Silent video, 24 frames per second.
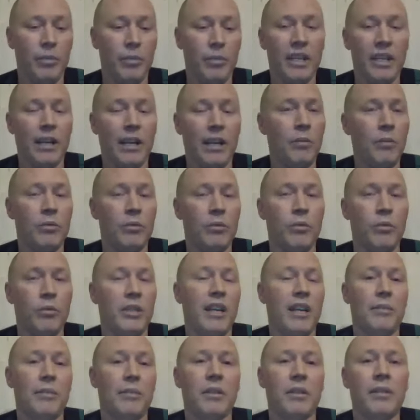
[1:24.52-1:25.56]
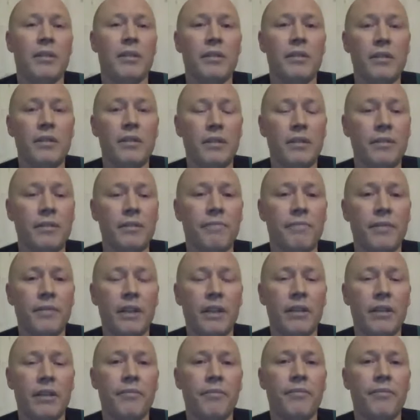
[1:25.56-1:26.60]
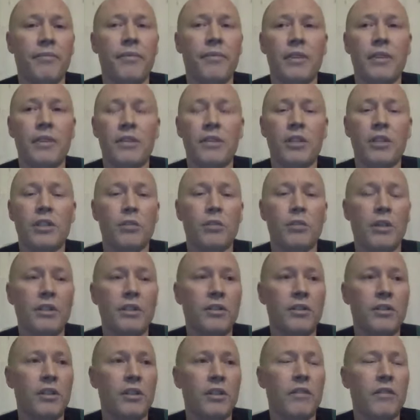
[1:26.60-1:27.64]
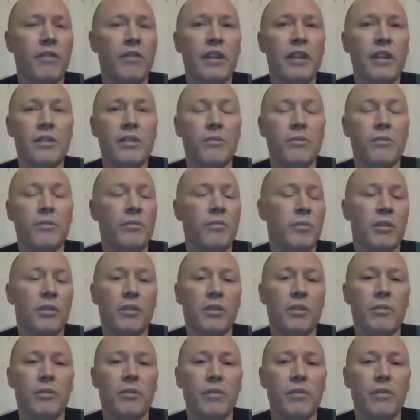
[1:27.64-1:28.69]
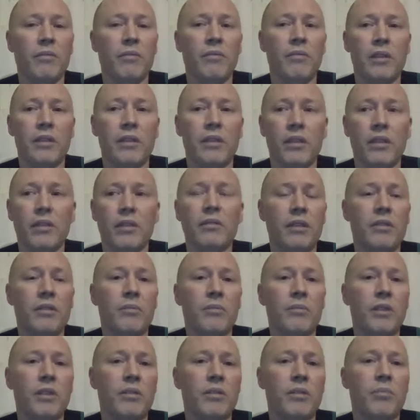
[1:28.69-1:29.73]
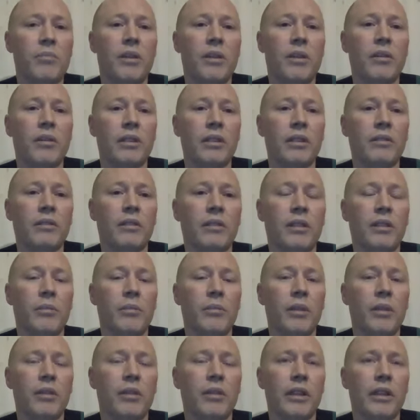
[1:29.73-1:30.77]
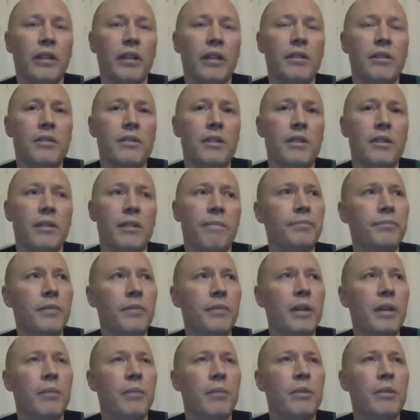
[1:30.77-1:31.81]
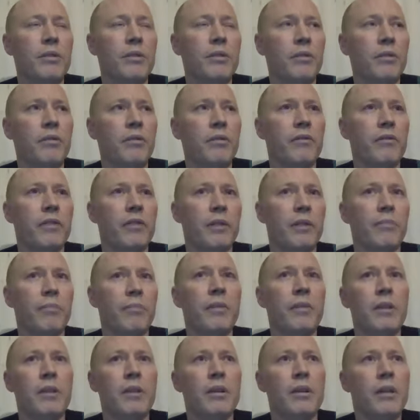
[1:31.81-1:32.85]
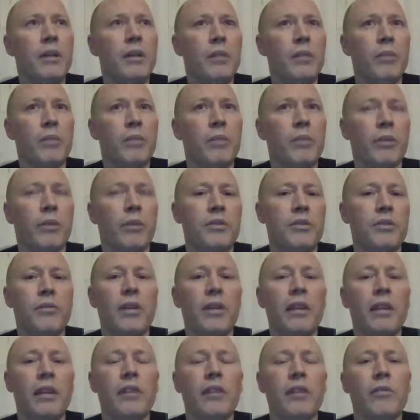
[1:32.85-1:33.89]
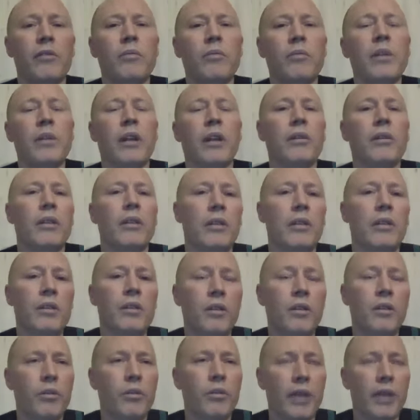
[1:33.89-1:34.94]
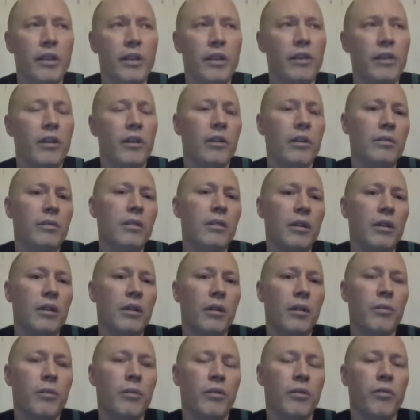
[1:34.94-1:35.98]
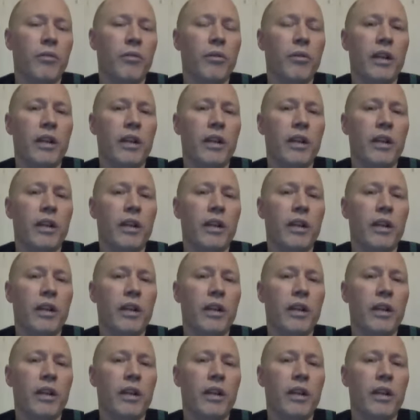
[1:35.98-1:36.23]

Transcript: being able to adapt to you know the situations that you face, especially with when you have got some decent bowling, you know, bowling at you. So yeah, we're sort of um, progressed through that level. You know, quicker than I than I would have thought